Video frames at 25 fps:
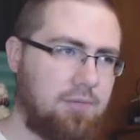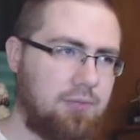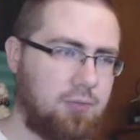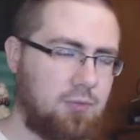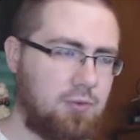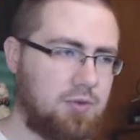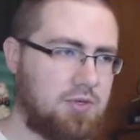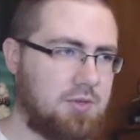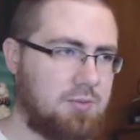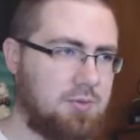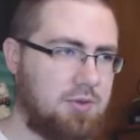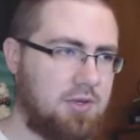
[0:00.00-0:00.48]

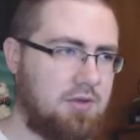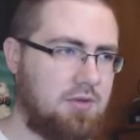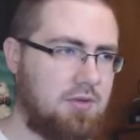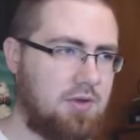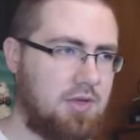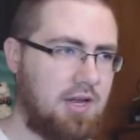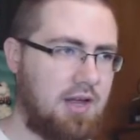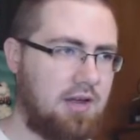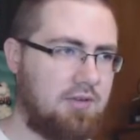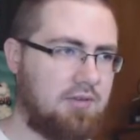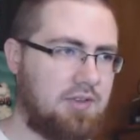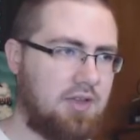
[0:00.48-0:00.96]
which I believe you
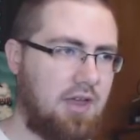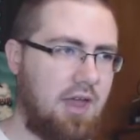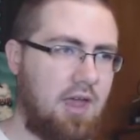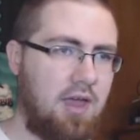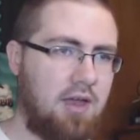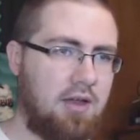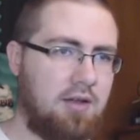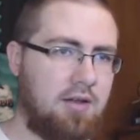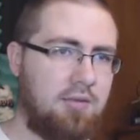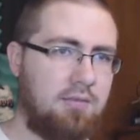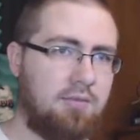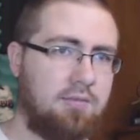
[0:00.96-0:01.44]
can have
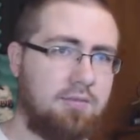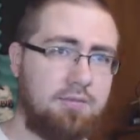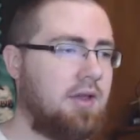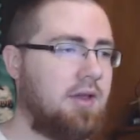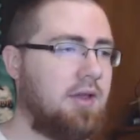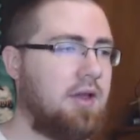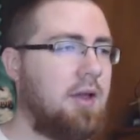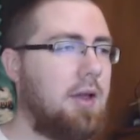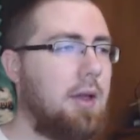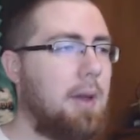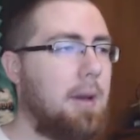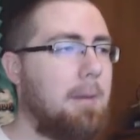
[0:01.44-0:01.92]
10.
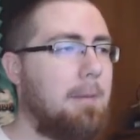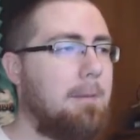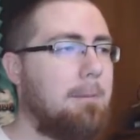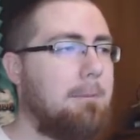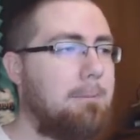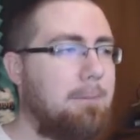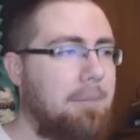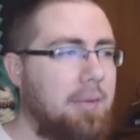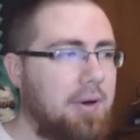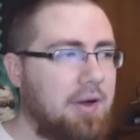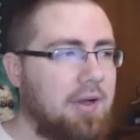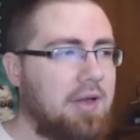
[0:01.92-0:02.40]

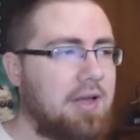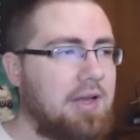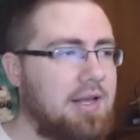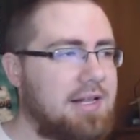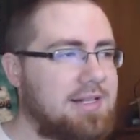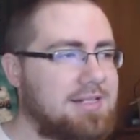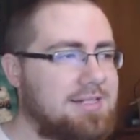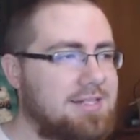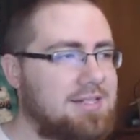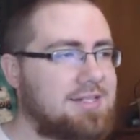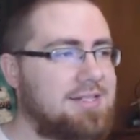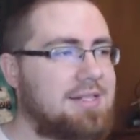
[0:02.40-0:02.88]
But
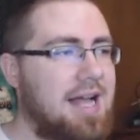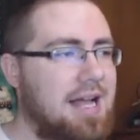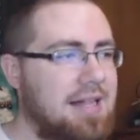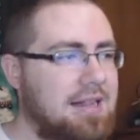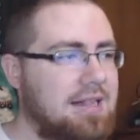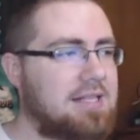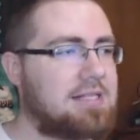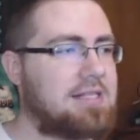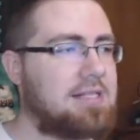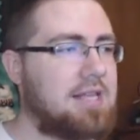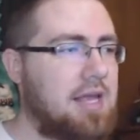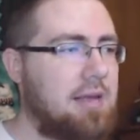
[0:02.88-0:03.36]
it's just not
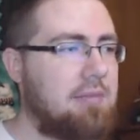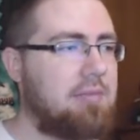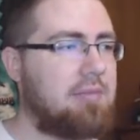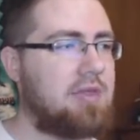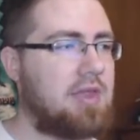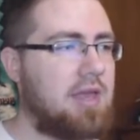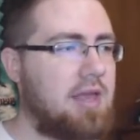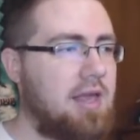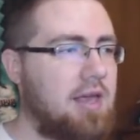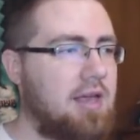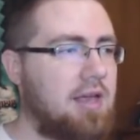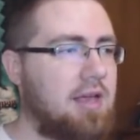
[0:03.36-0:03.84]
the same
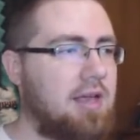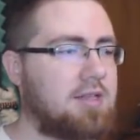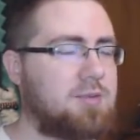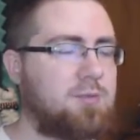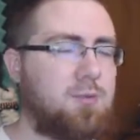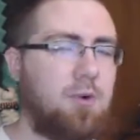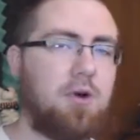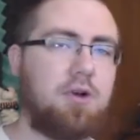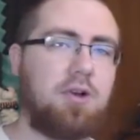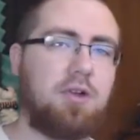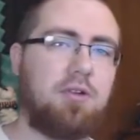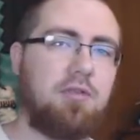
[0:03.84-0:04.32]
thing as
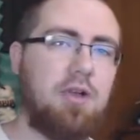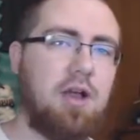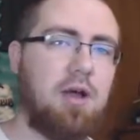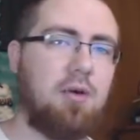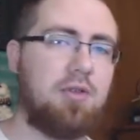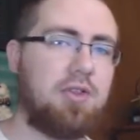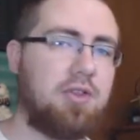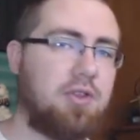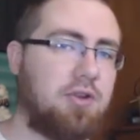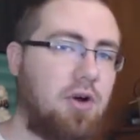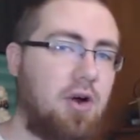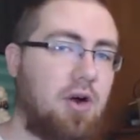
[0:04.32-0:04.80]
walking around
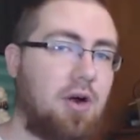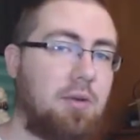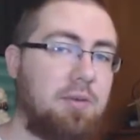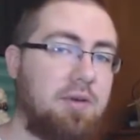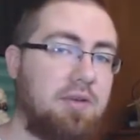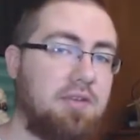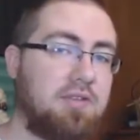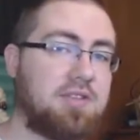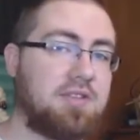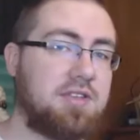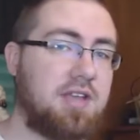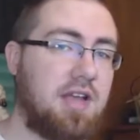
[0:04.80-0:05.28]
with an
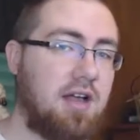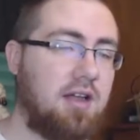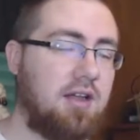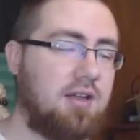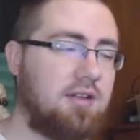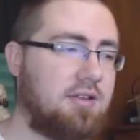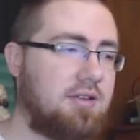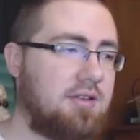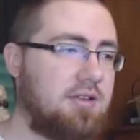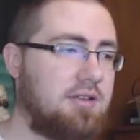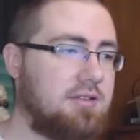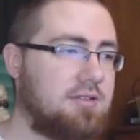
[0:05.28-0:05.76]
army of
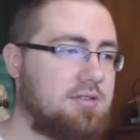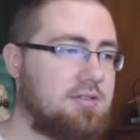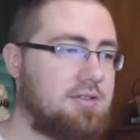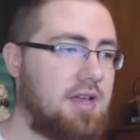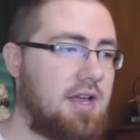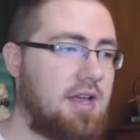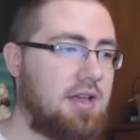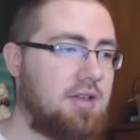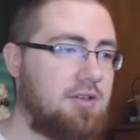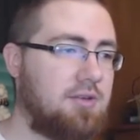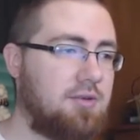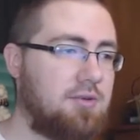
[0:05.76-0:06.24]
skeletons
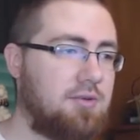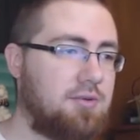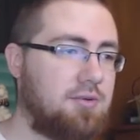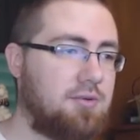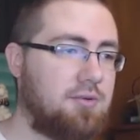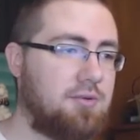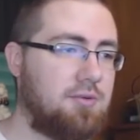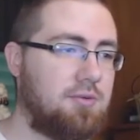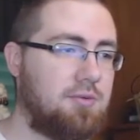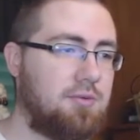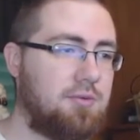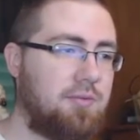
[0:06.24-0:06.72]
that
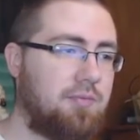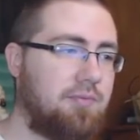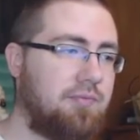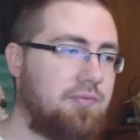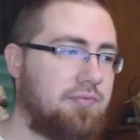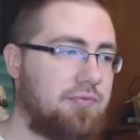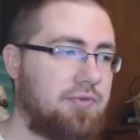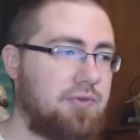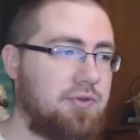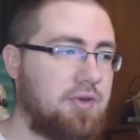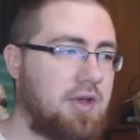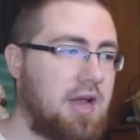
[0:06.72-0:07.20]
you
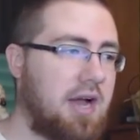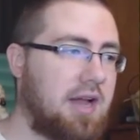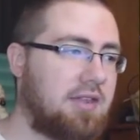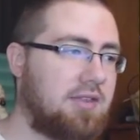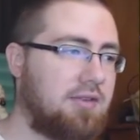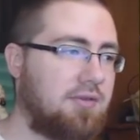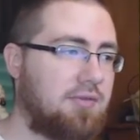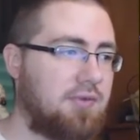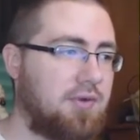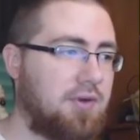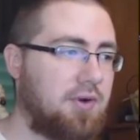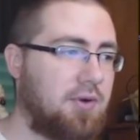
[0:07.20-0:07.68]
got
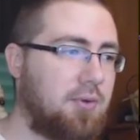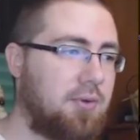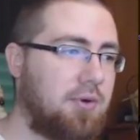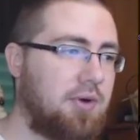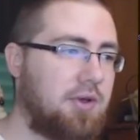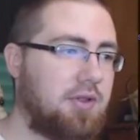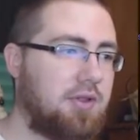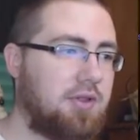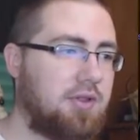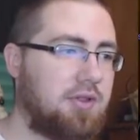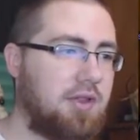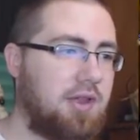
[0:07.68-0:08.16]
to feel
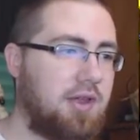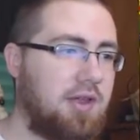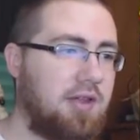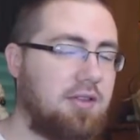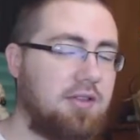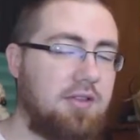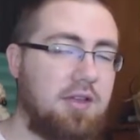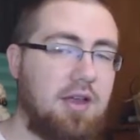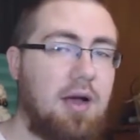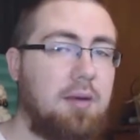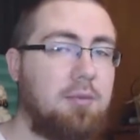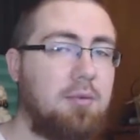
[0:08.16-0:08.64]
with
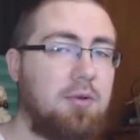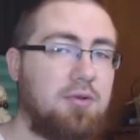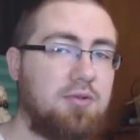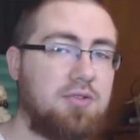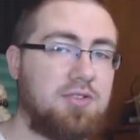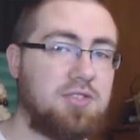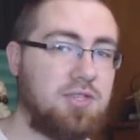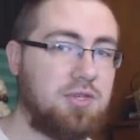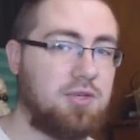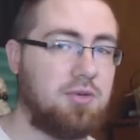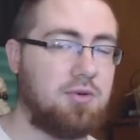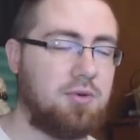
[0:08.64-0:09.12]
in Diablo
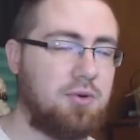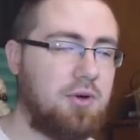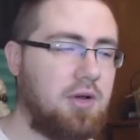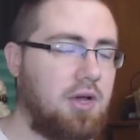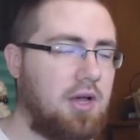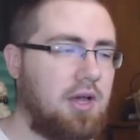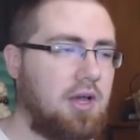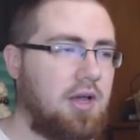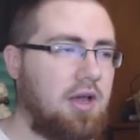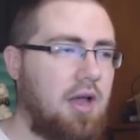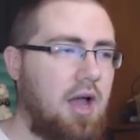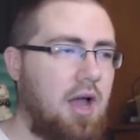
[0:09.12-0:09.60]
2.
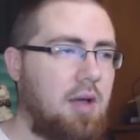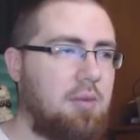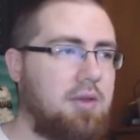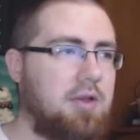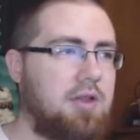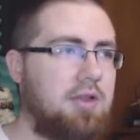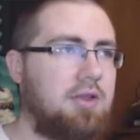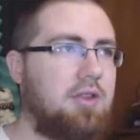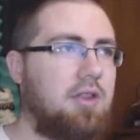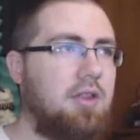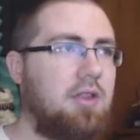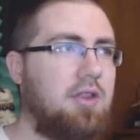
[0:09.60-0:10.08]
I
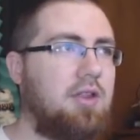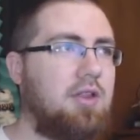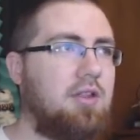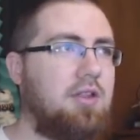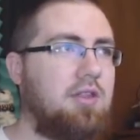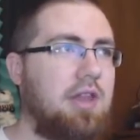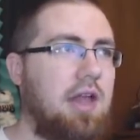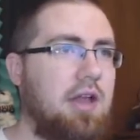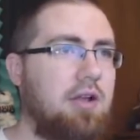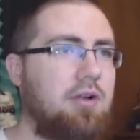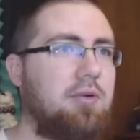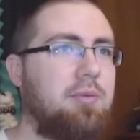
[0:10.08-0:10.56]
mean,
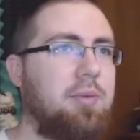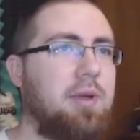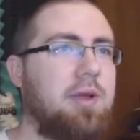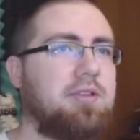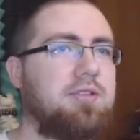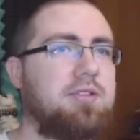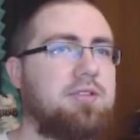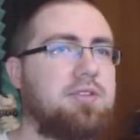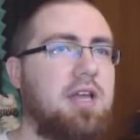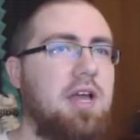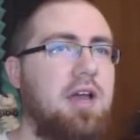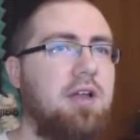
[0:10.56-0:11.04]

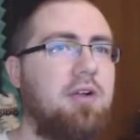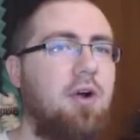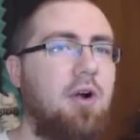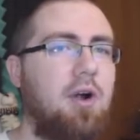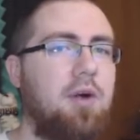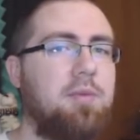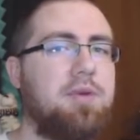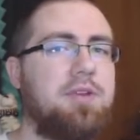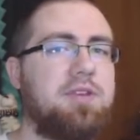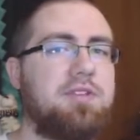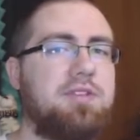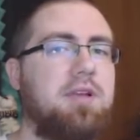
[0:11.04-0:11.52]
Necromancers had
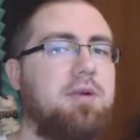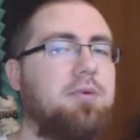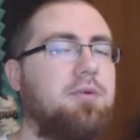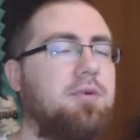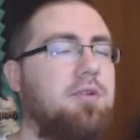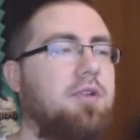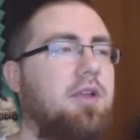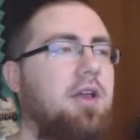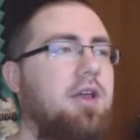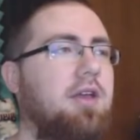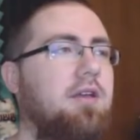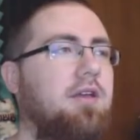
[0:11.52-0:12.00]
armies that
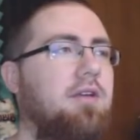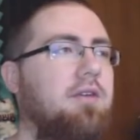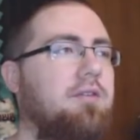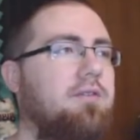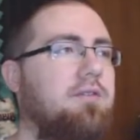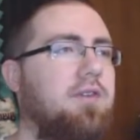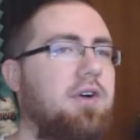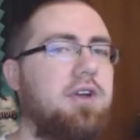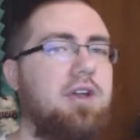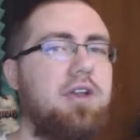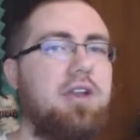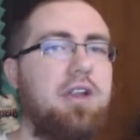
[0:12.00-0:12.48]
were like
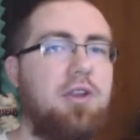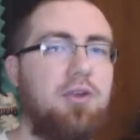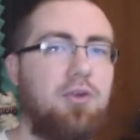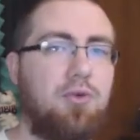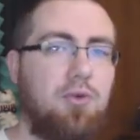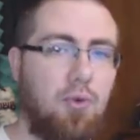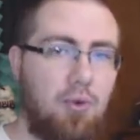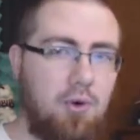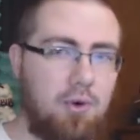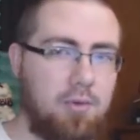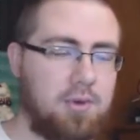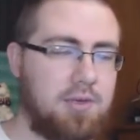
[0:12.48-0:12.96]
fucking
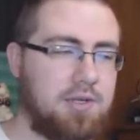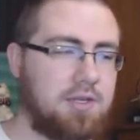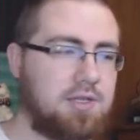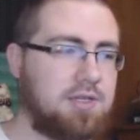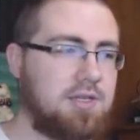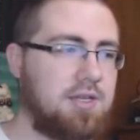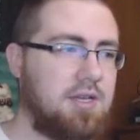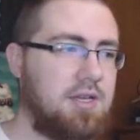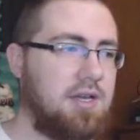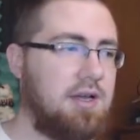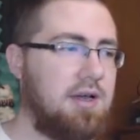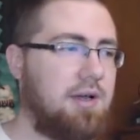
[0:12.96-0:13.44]
enormous.